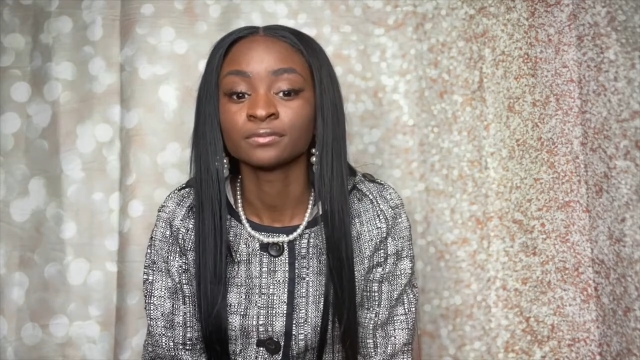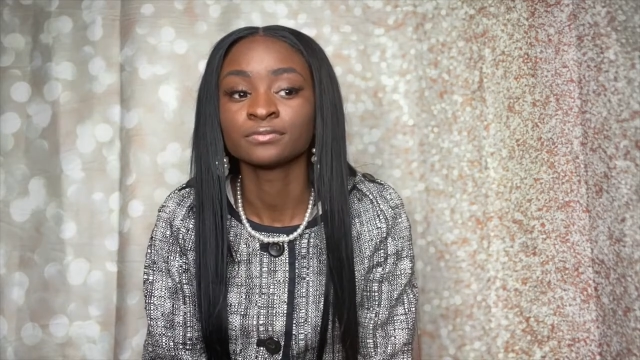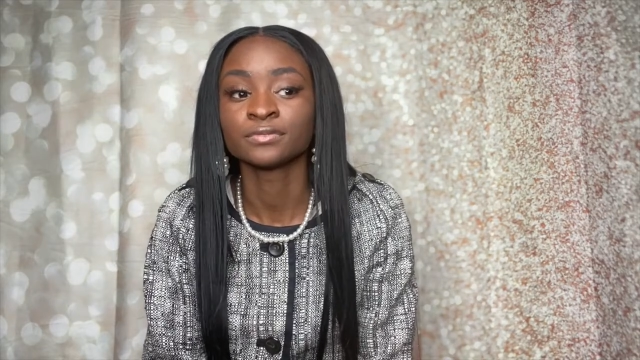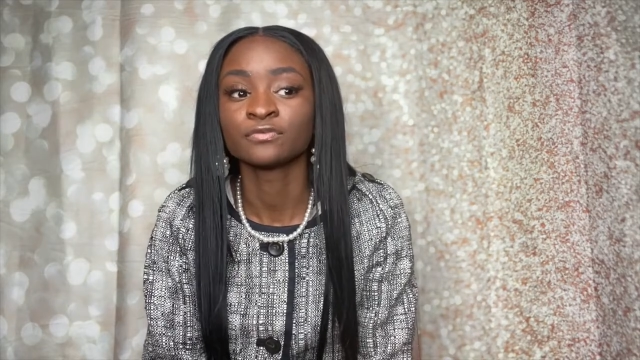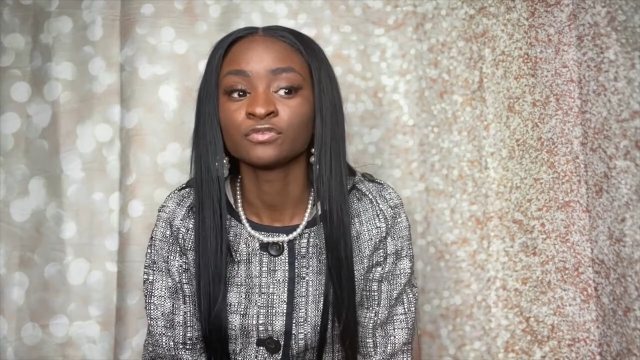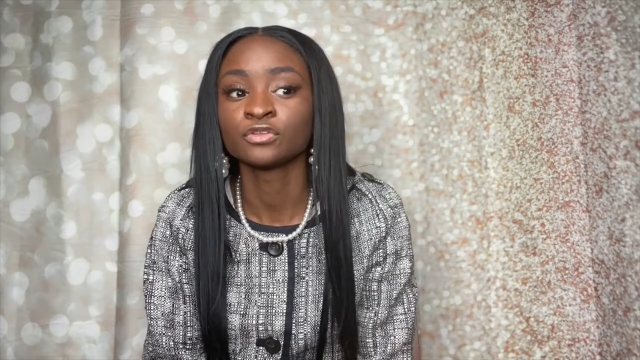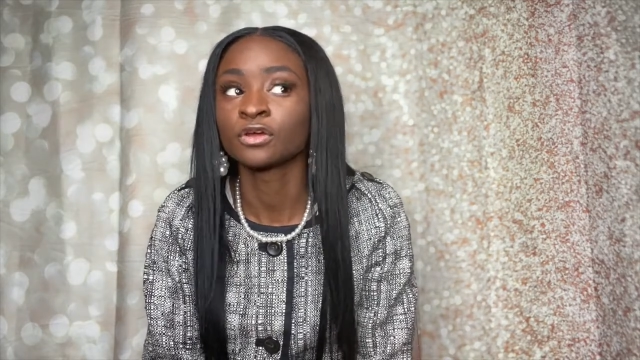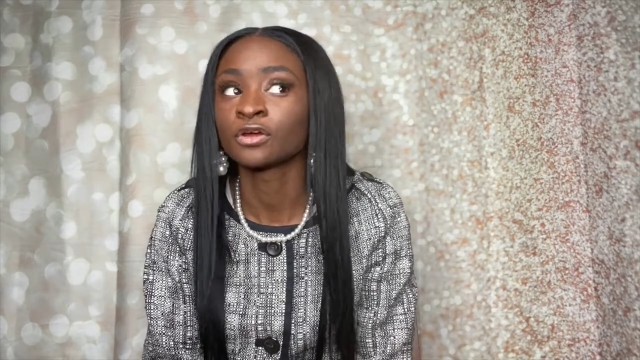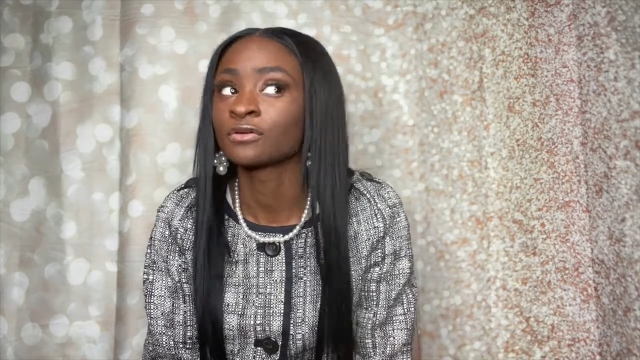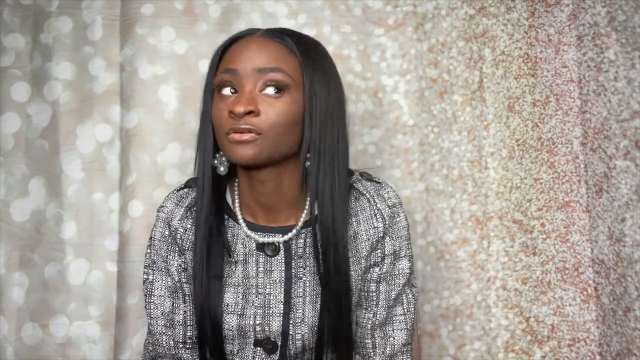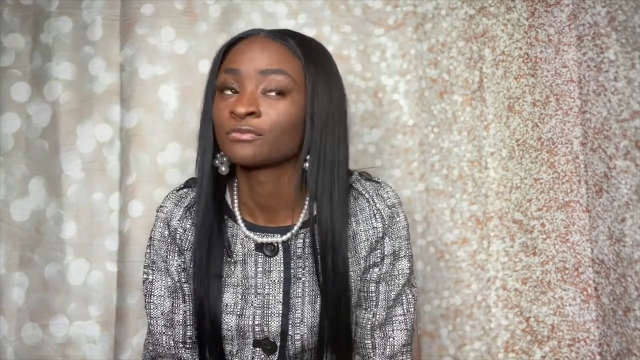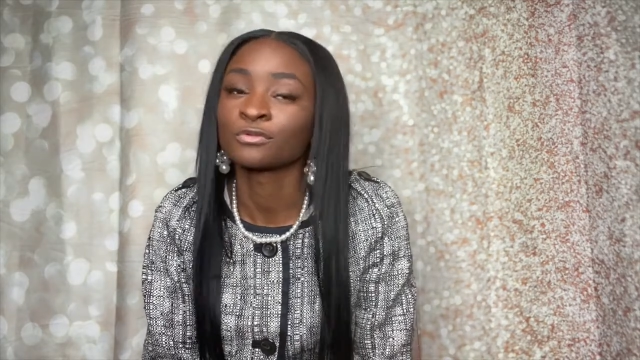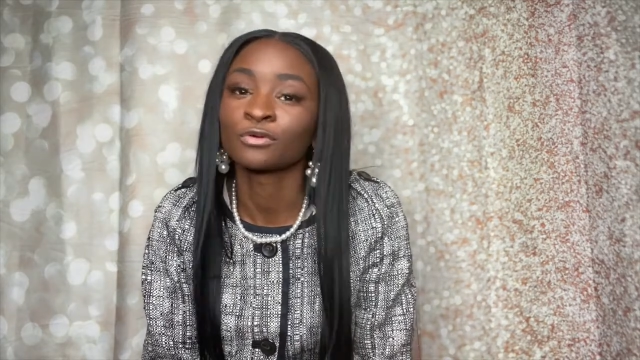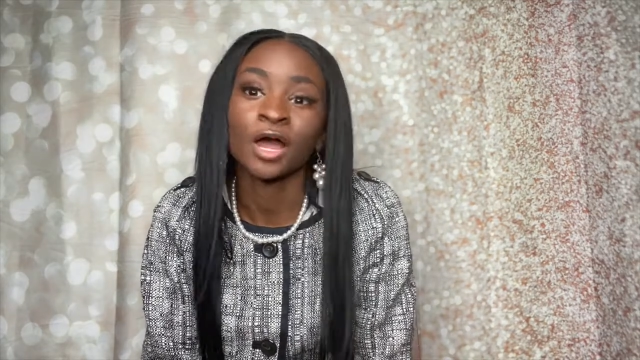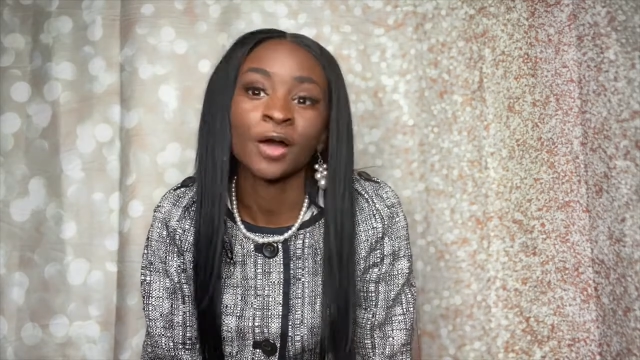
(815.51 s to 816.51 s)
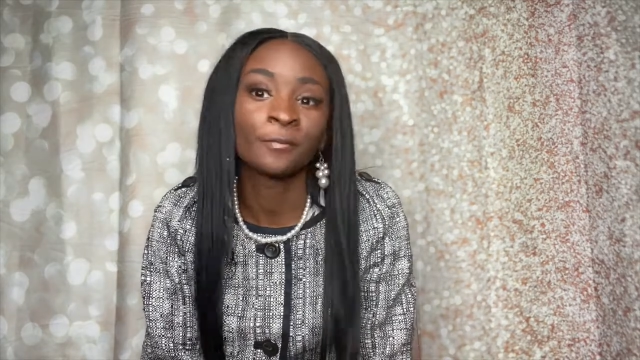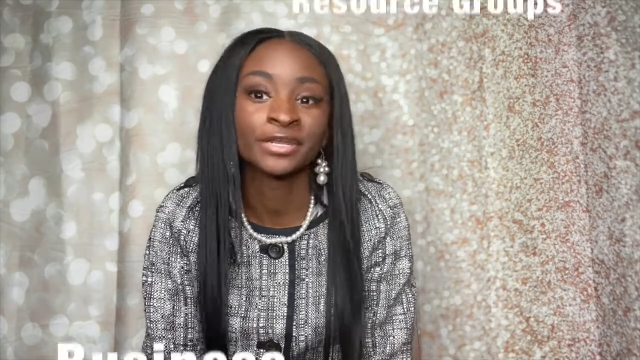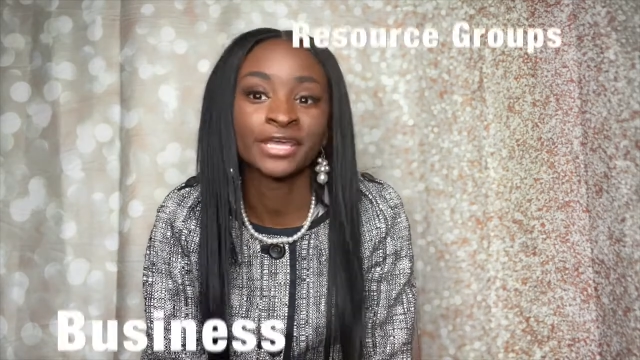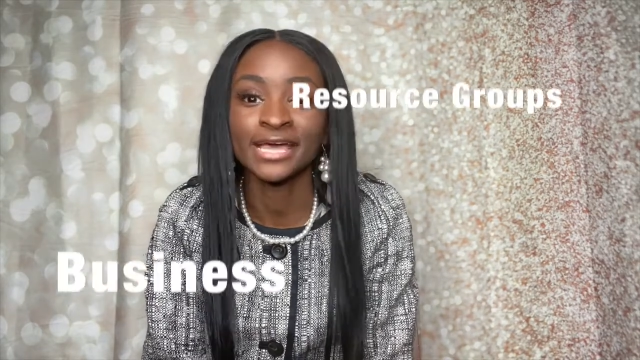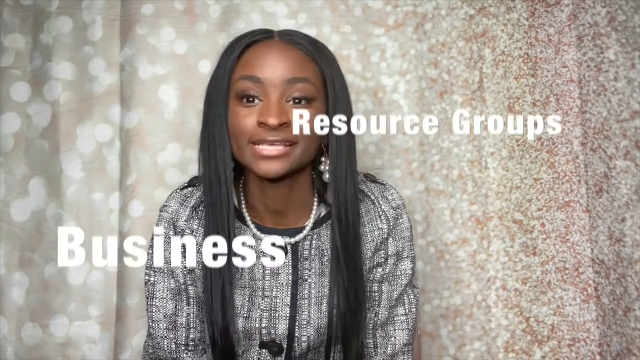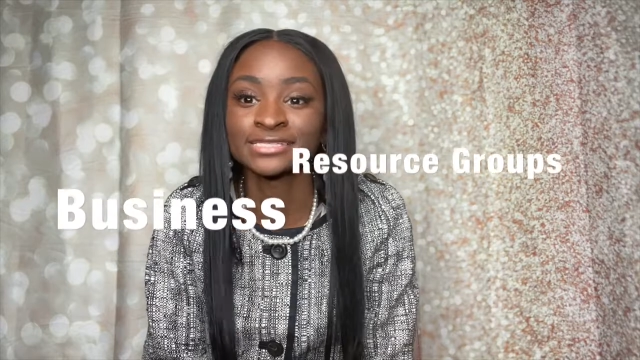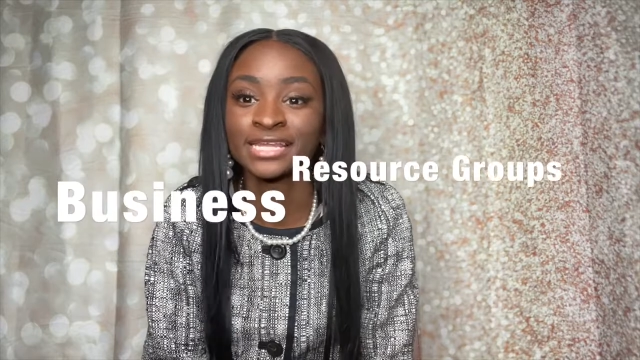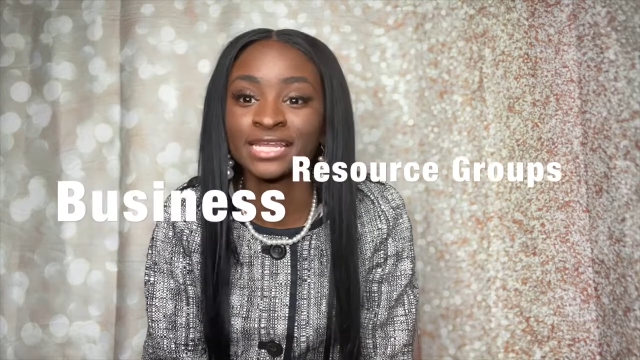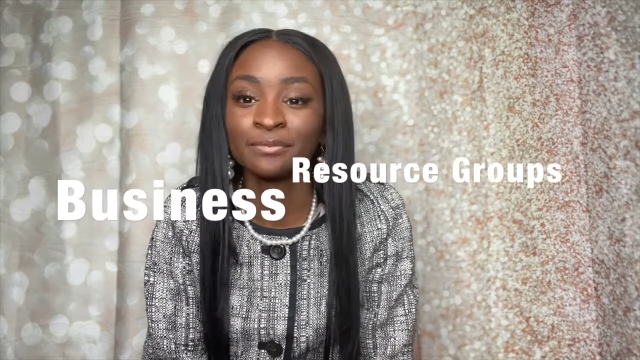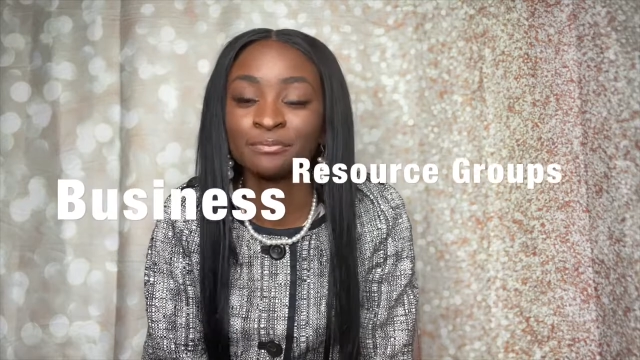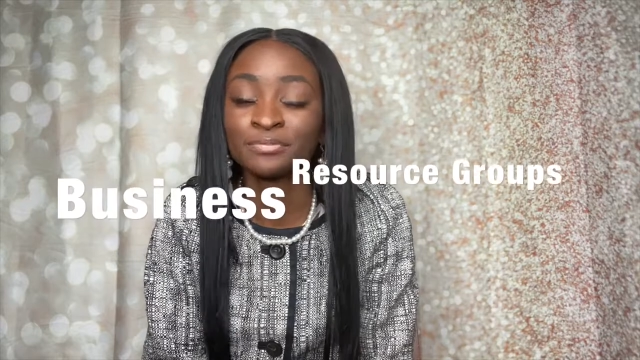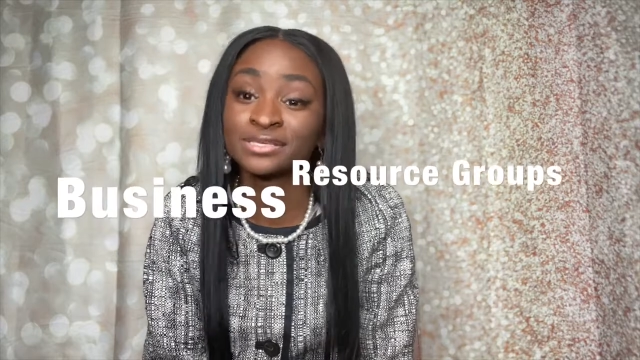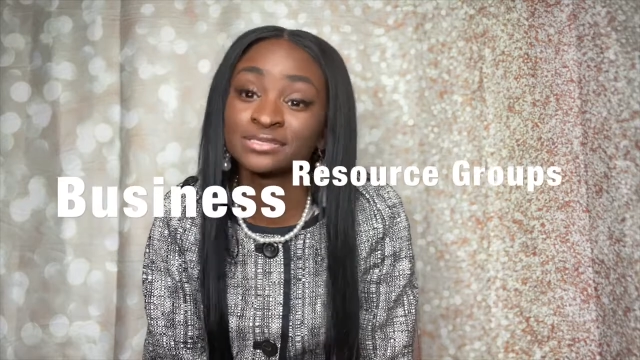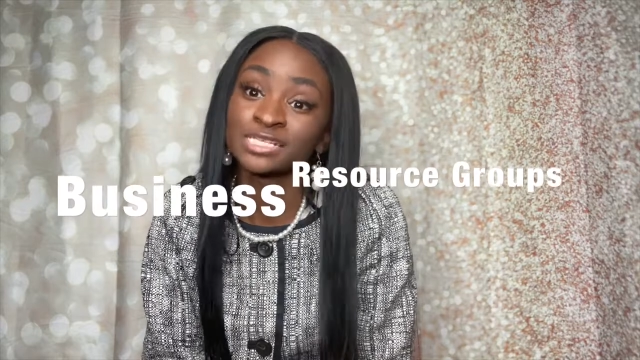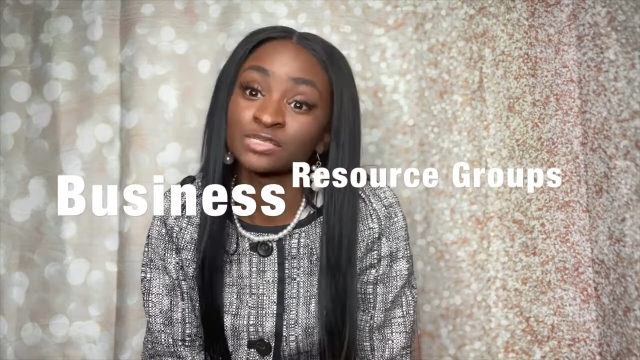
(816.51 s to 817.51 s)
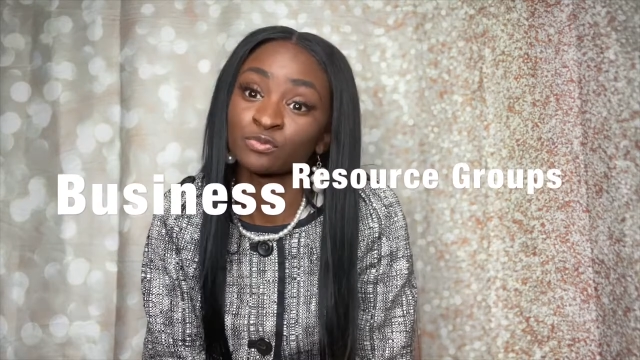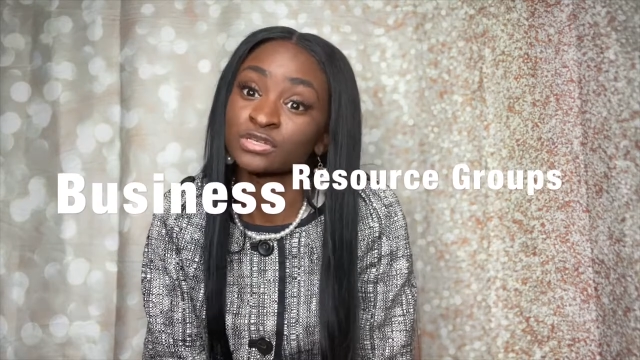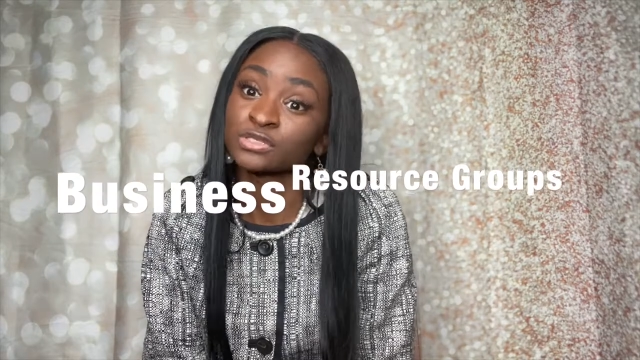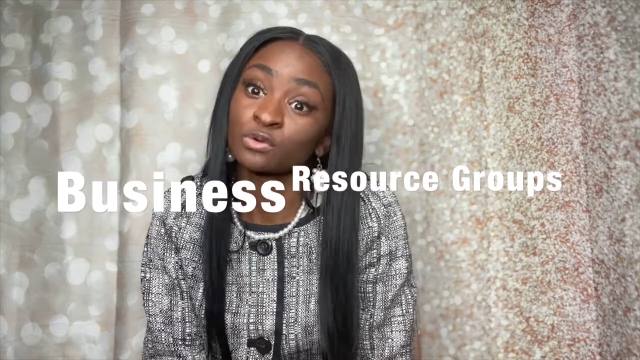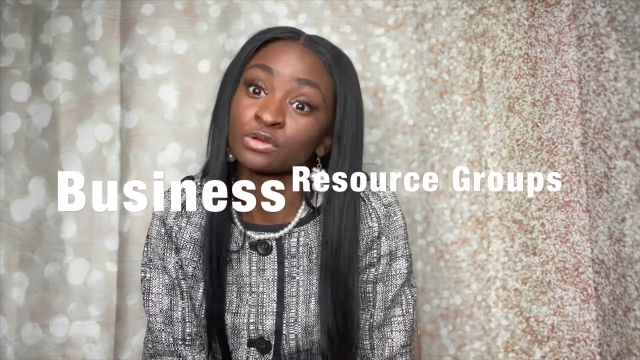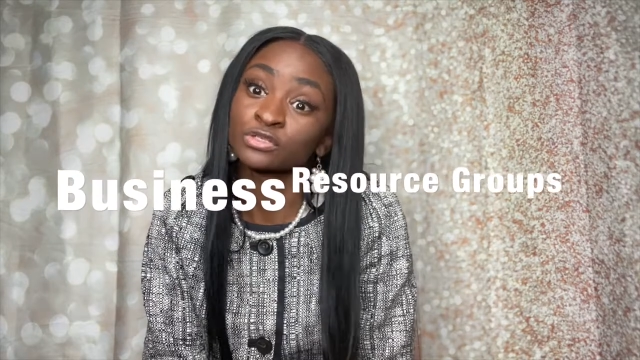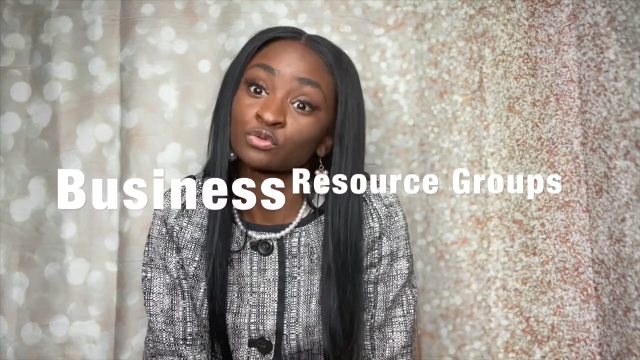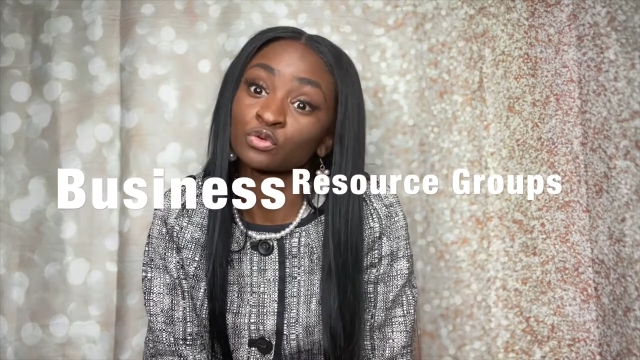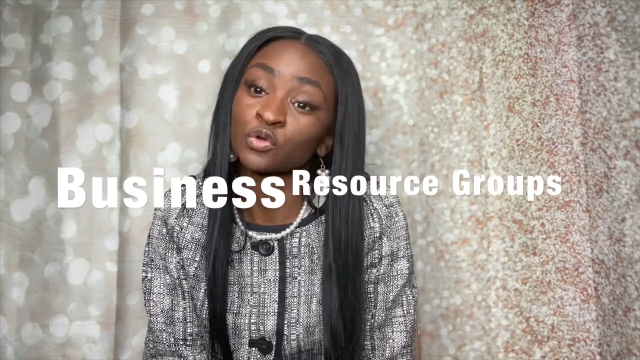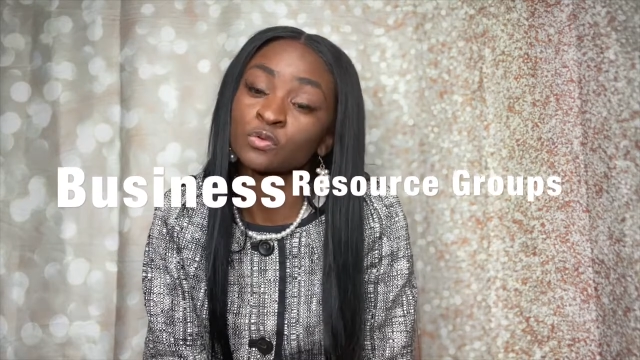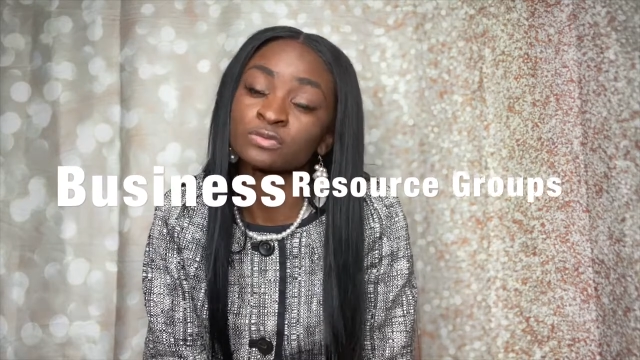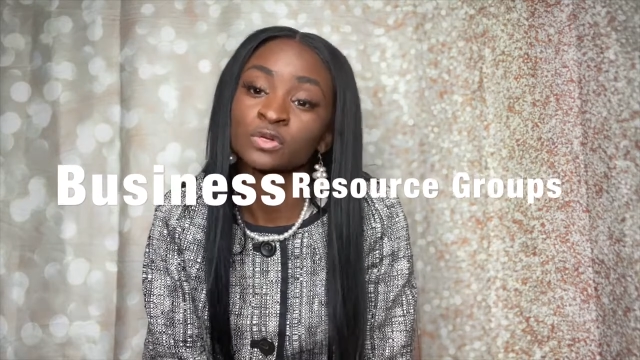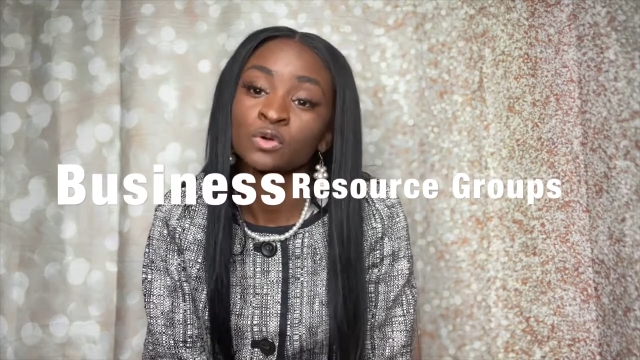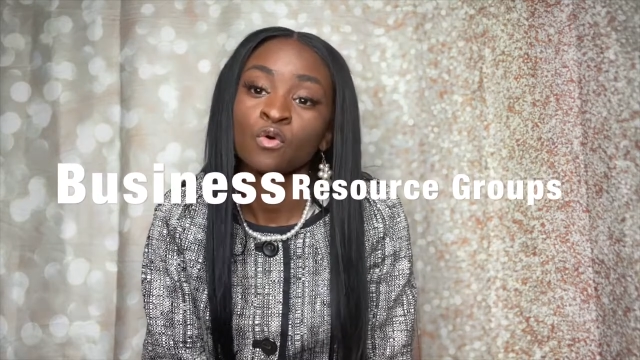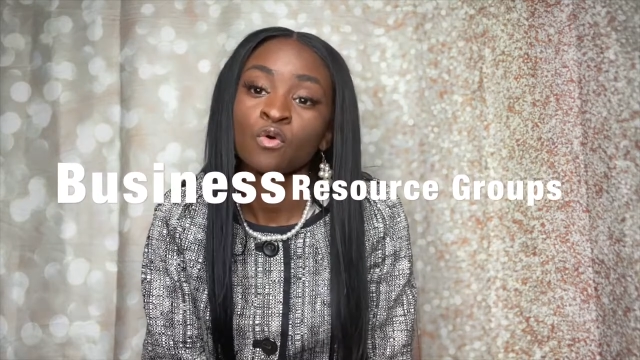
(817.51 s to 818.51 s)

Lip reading: If your company has any business resource groups